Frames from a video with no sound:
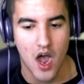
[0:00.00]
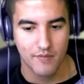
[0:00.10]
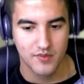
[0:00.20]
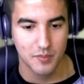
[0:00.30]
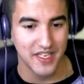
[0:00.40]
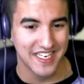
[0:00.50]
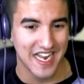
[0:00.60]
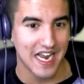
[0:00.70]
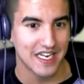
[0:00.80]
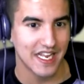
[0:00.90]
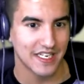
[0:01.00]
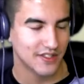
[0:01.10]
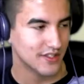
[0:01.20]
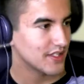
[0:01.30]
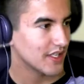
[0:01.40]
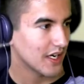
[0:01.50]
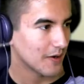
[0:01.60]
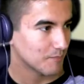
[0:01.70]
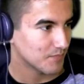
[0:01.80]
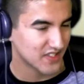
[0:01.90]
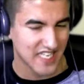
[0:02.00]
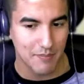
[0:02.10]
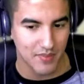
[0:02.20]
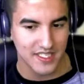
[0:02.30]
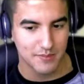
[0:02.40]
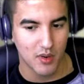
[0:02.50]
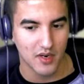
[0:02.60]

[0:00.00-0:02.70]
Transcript: Um, to me, I like to stab things,